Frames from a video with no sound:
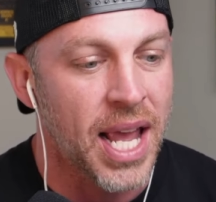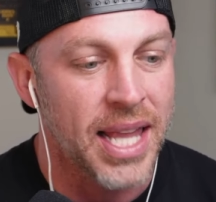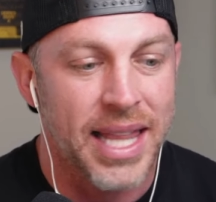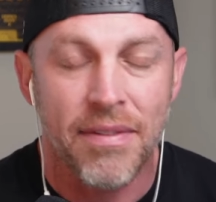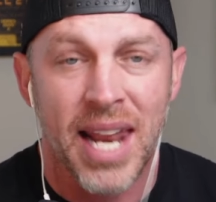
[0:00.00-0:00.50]

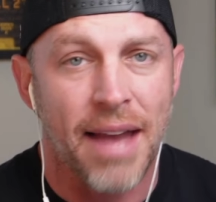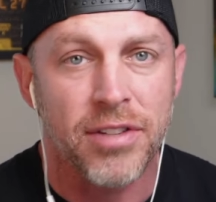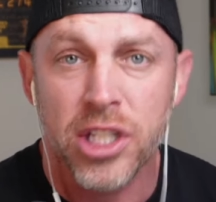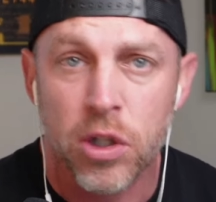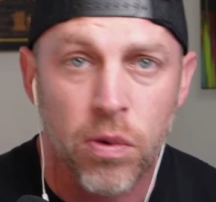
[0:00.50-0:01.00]
They even have
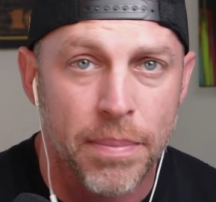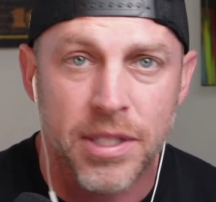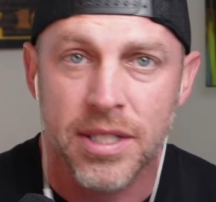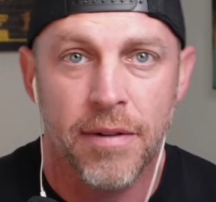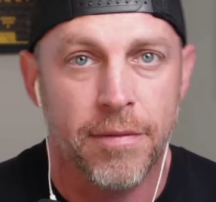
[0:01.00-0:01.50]

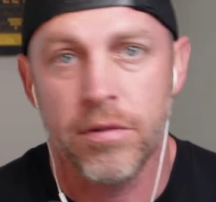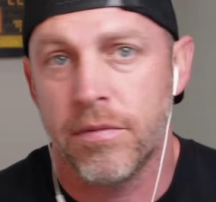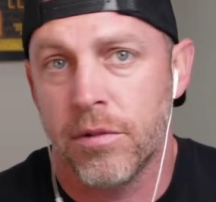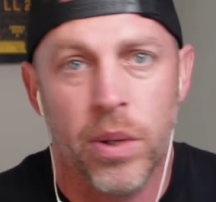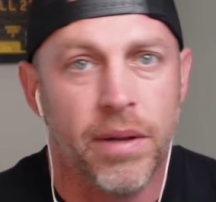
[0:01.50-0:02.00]
scripts for
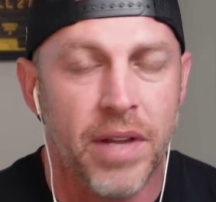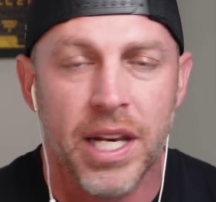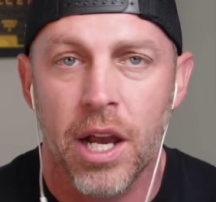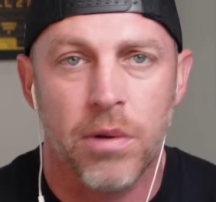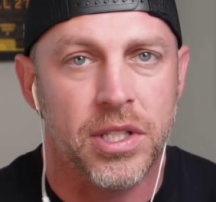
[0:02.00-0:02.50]
doing
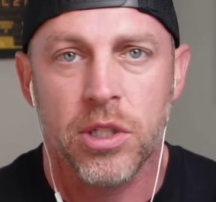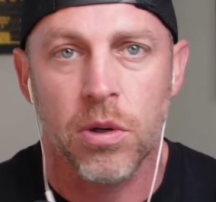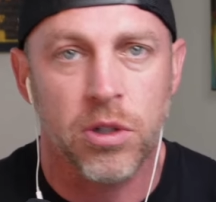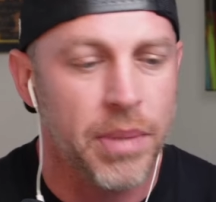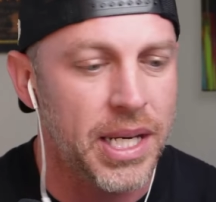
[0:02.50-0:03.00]
videos and
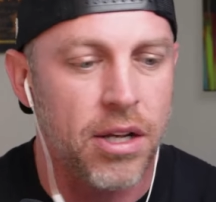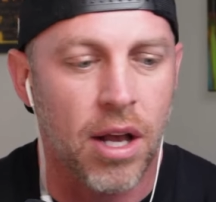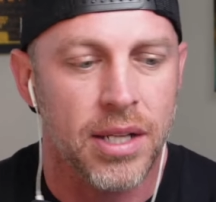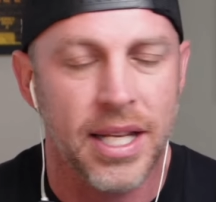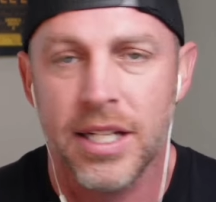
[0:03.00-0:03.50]
social media
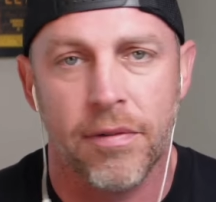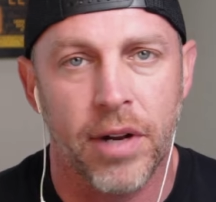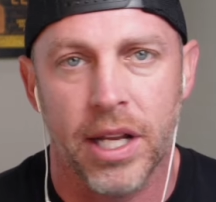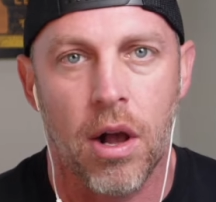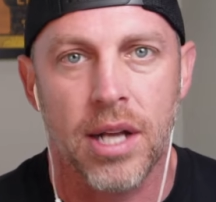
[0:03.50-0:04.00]
content. It's
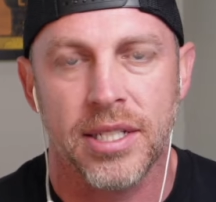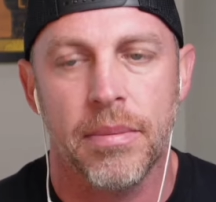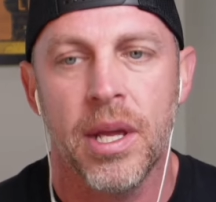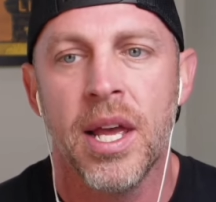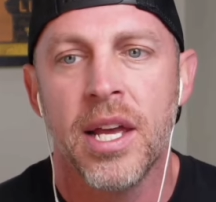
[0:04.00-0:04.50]
freaking
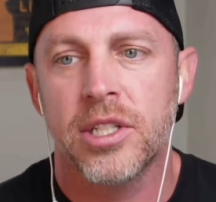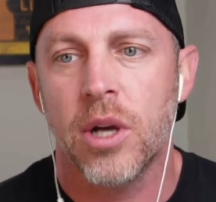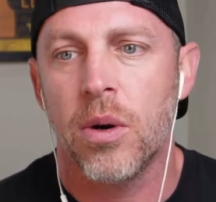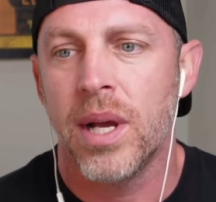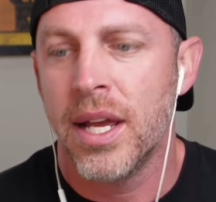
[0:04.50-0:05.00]
awesome.
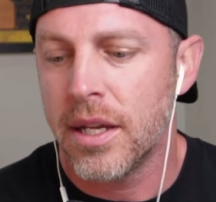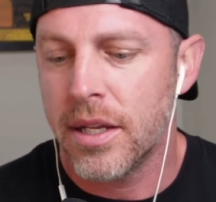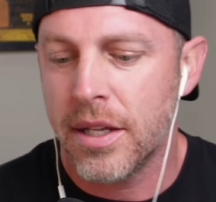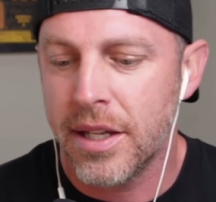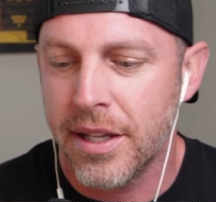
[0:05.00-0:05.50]
So
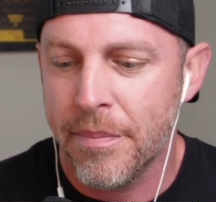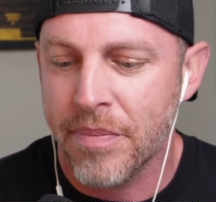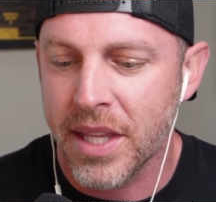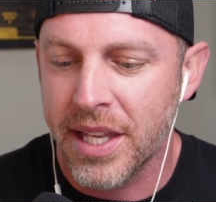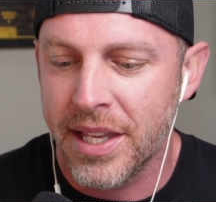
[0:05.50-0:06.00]

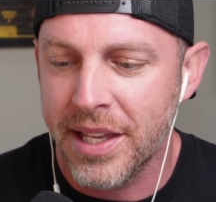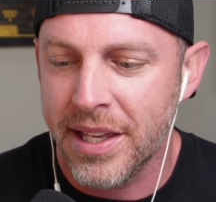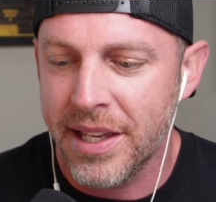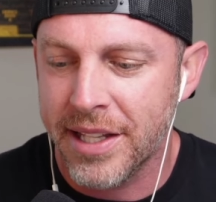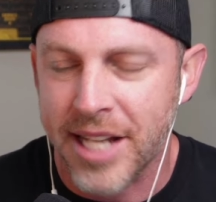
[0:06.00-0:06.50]

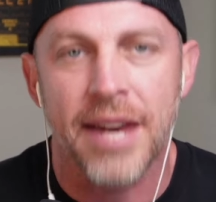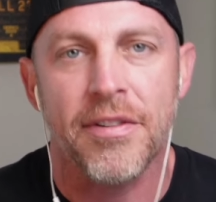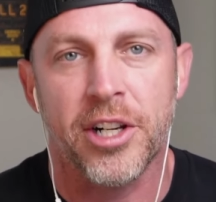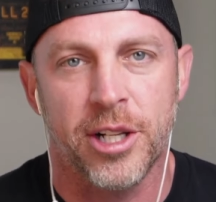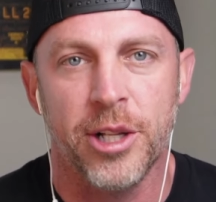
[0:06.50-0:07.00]
it's kind of a
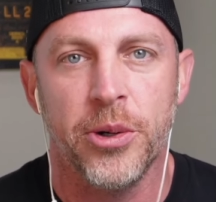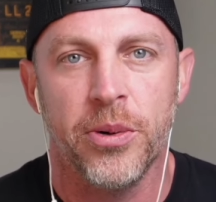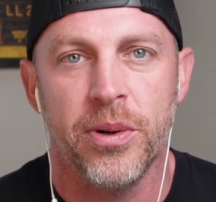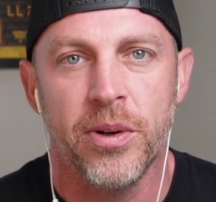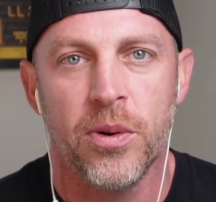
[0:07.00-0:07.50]

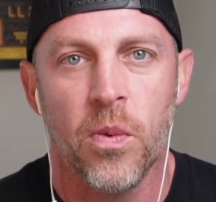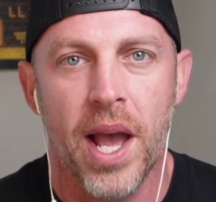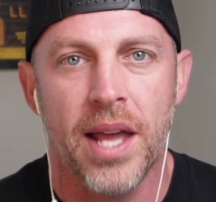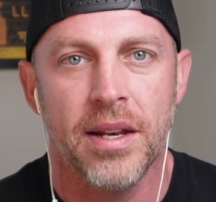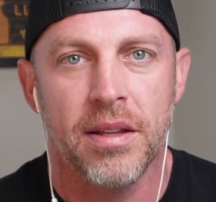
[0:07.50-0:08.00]
clue
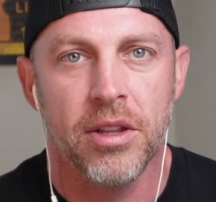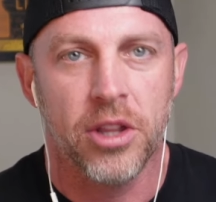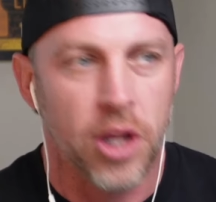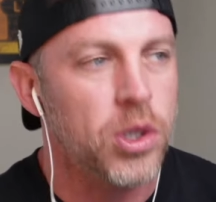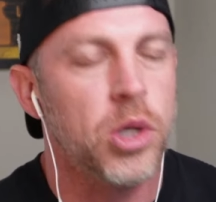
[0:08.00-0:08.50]
when
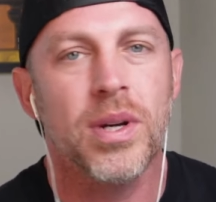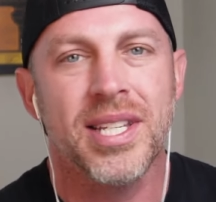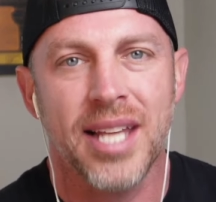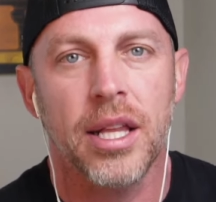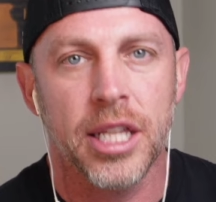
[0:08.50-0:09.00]
those who are
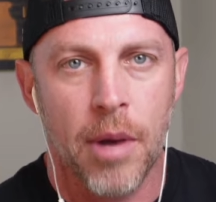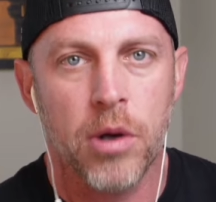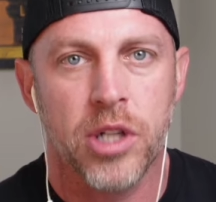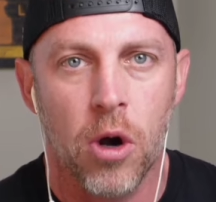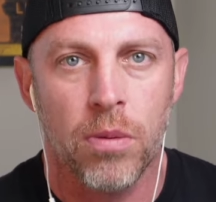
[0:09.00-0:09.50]
selling the
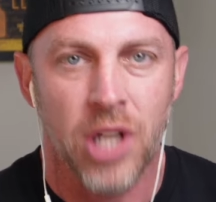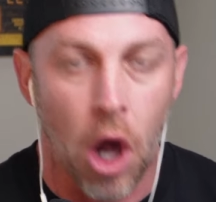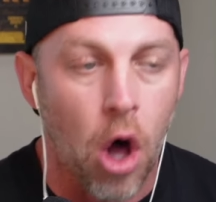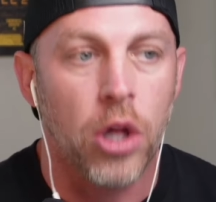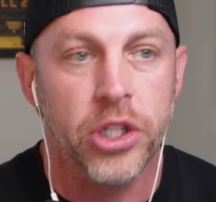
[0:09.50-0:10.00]
most homes
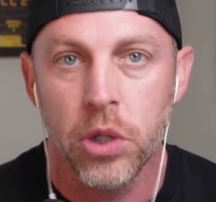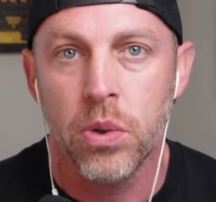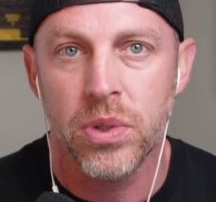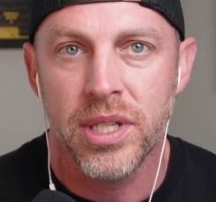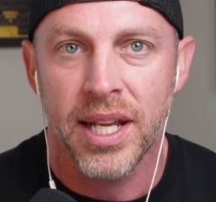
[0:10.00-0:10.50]
all
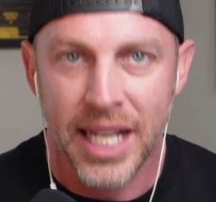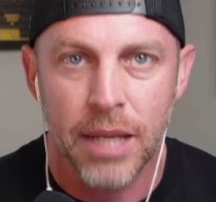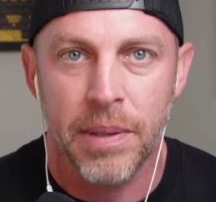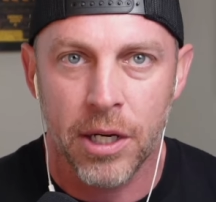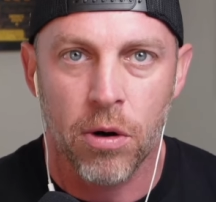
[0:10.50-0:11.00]
use
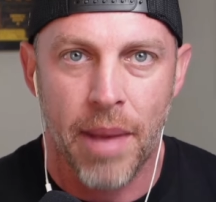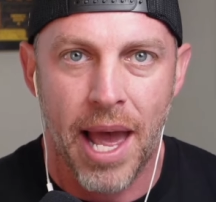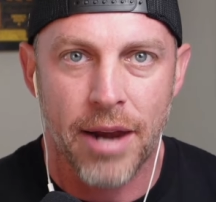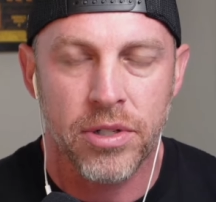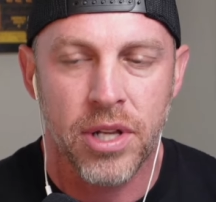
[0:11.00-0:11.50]
Keeping Current
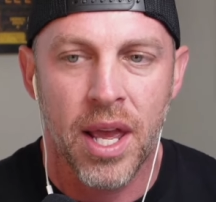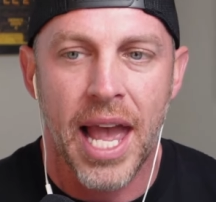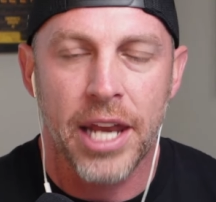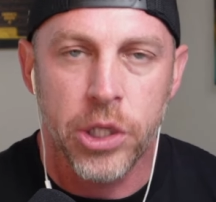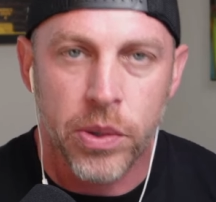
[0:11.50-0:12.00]
Matters.
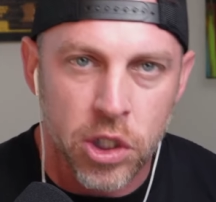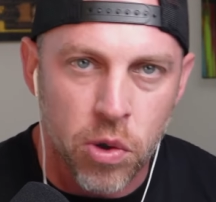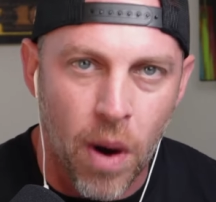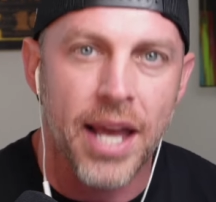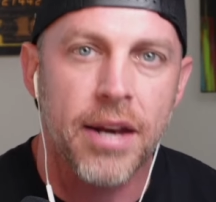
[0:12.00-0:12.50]
And you can
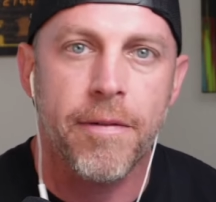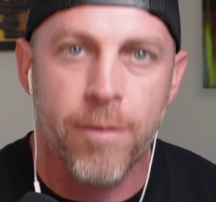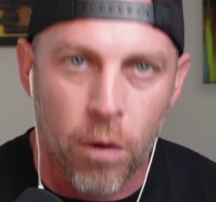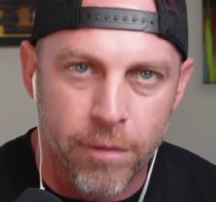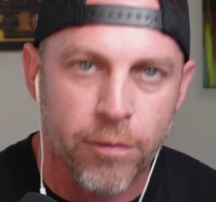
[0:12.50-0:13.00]
try it
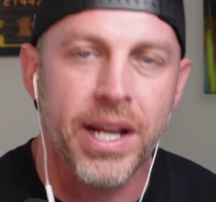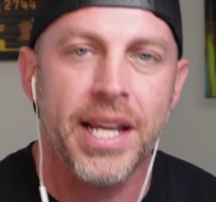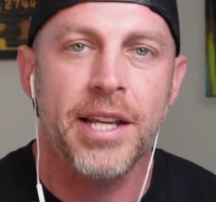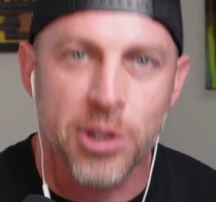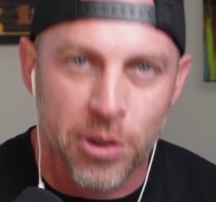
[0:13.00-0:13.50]
for
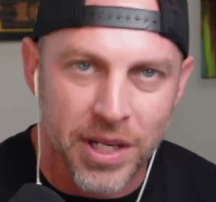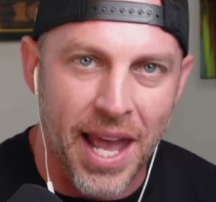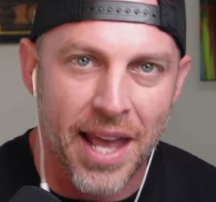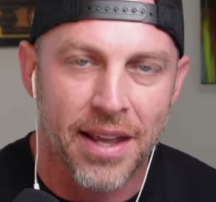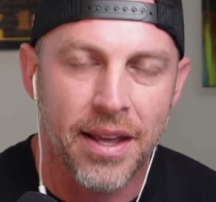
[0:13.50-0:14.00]
free
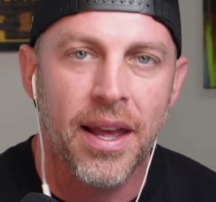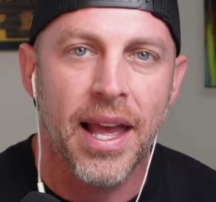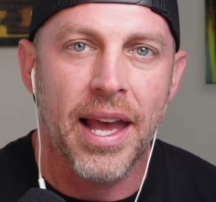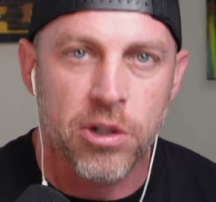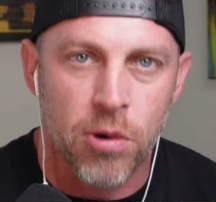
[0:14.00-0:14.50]
today
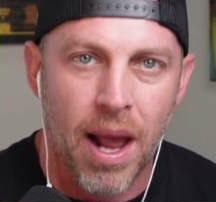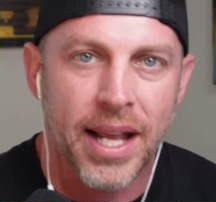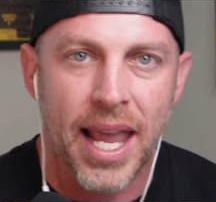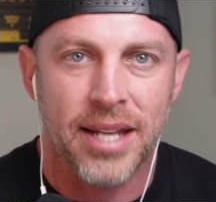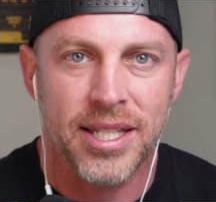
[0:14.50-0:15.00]
at
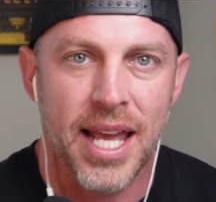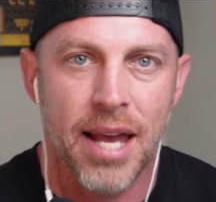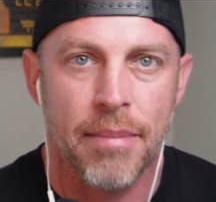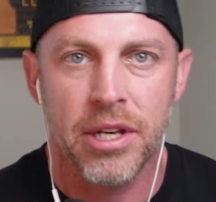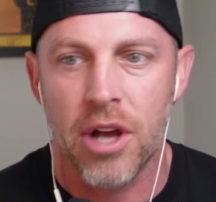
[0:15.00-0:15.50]

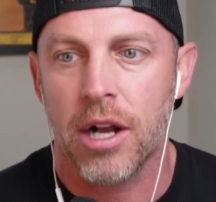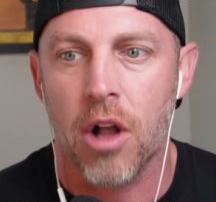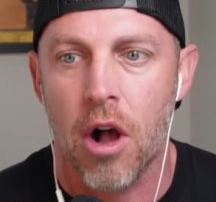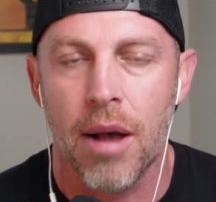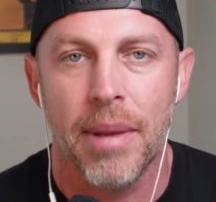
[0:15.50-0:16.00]

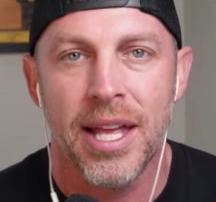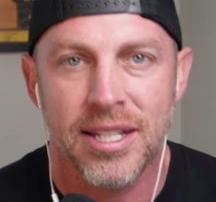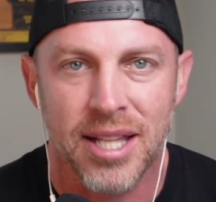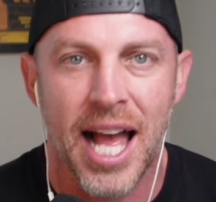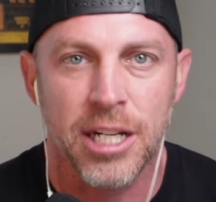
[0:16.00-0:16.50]
trykcm.com
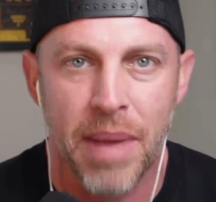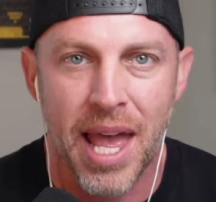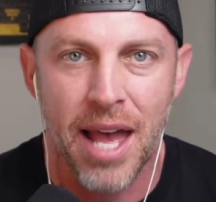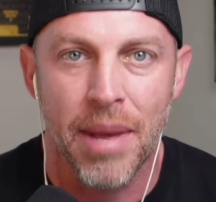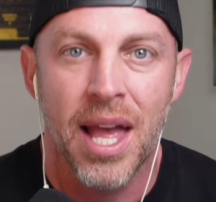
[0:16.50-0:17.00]
slash
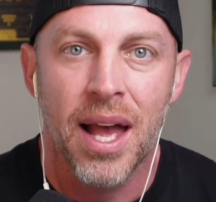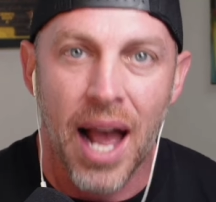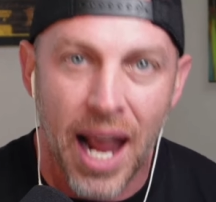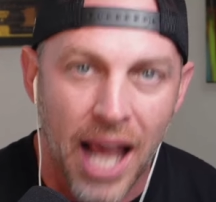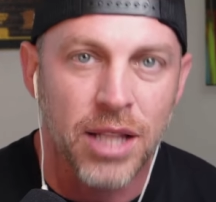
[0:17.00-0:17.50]
BAM.
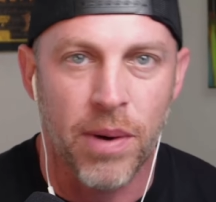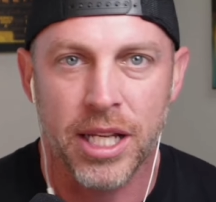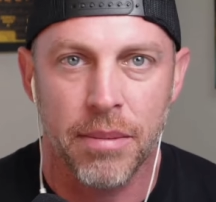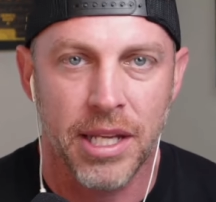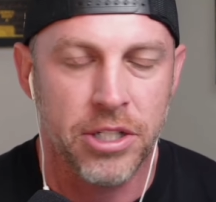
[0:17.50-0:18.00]
I highly
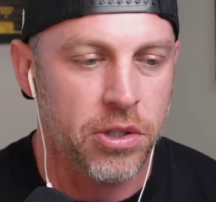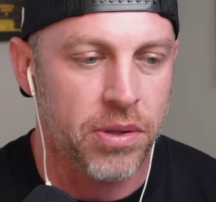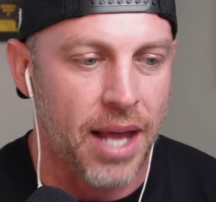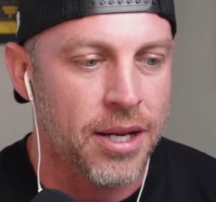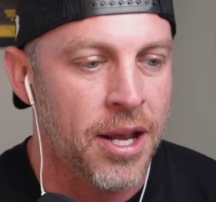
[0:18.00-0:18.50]
recommend you do
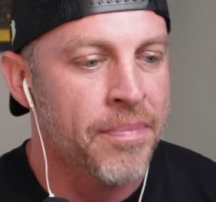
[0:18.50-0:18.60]
that.